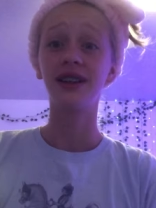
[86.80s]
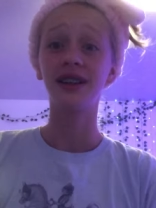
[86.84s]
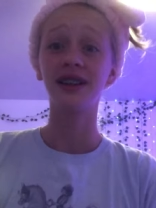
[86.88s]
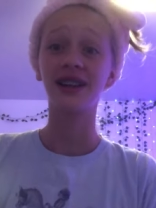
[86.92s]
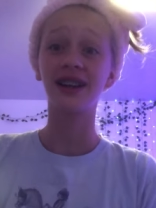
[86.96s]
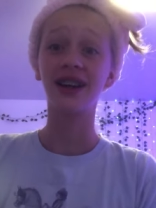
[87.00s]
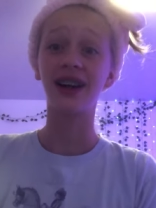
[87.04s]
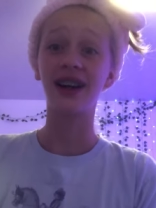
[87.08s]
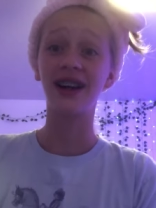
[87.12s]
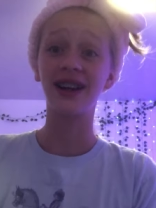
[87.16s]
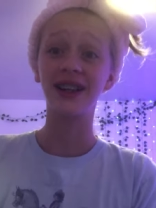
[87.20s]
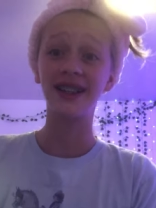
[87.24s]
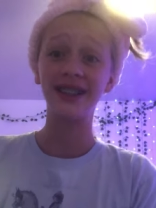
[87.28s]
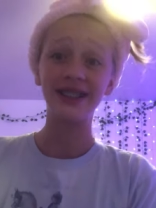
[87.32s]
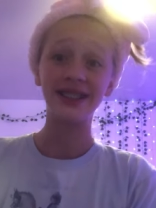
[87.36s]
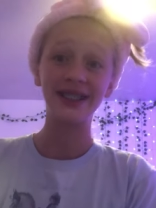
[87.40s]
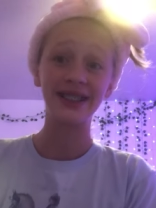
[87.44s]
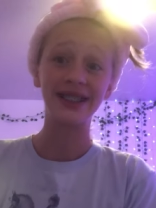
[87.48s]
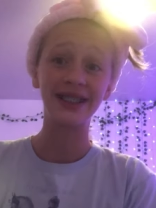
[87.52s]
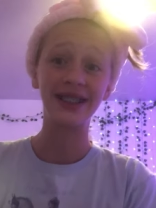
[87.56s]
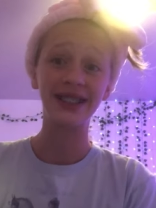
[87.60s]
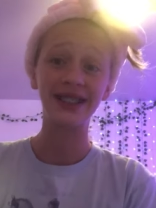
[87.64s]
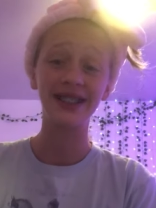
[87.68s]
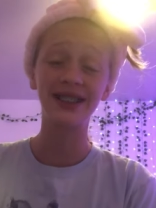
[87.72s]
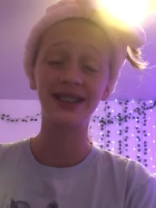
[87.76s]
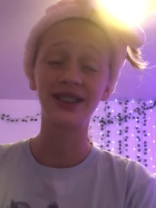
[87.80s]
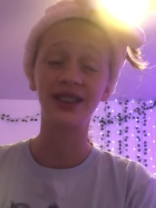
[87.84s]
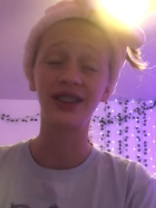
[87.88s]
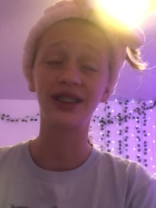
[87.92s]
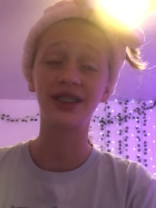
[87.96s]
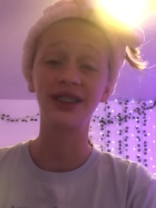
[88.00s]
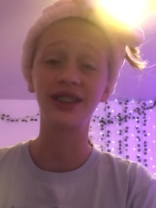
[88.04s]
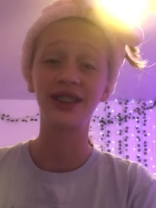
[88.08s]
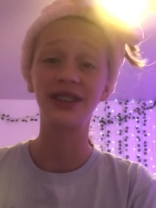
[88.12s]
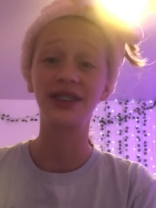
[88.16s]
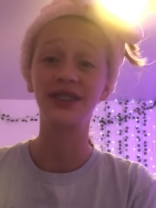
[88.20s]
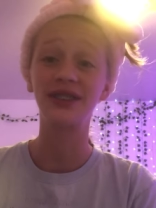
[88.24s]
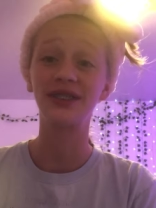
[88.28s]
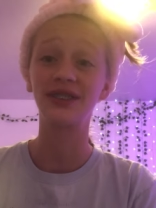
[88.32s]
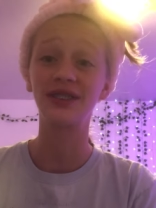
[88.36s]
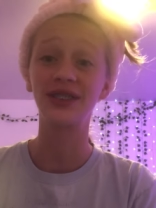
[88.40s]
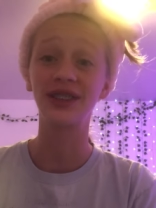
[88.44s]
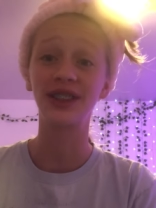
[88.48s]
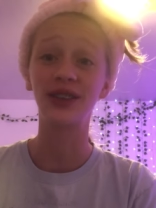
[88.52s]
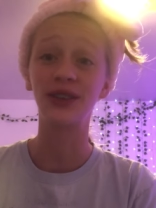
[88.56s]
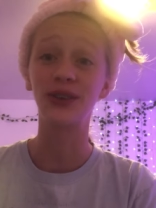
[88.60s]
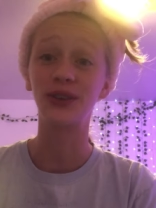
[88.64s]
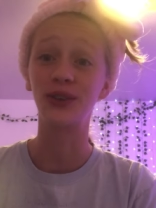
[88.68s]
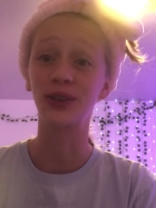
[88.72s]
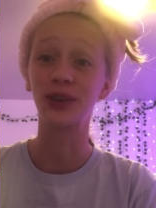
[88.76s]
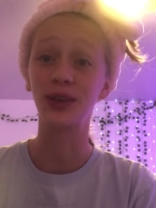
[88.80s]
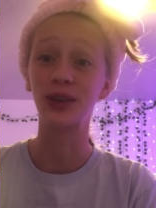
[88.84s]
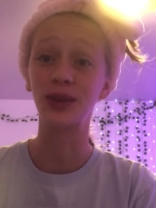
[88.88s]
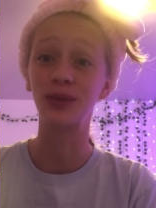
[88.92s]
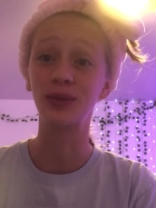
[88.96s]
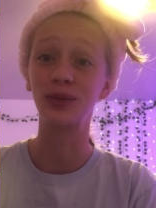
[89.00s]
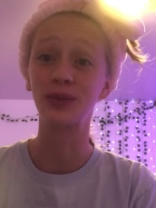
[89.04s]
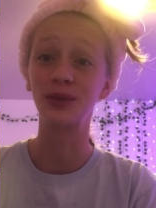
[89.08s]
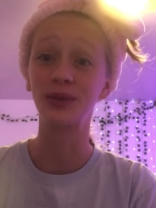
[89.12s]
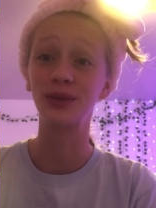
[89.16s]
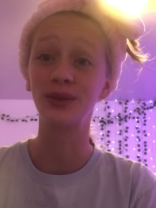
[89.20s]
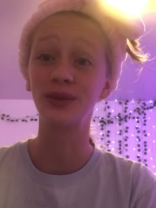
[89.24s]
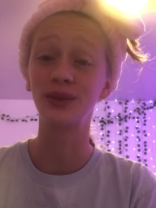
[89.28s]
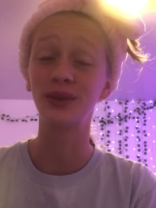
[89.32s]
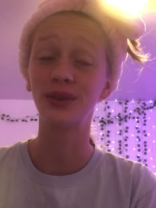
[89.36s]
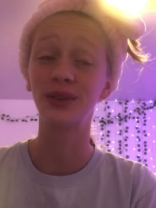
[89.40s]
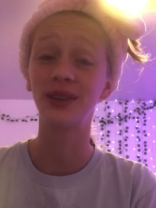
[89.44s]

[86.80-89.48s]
Guys, today's already going horrible,